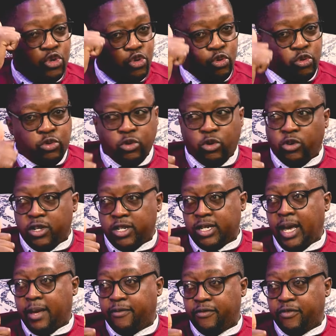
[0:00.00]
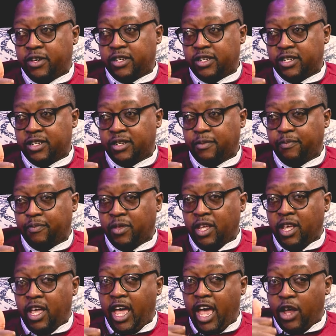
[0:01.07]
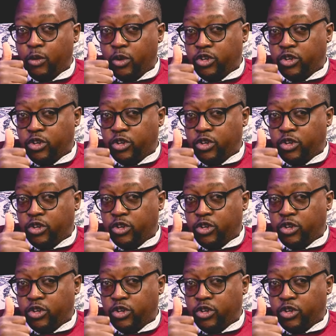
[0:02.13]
Truth will always come first. And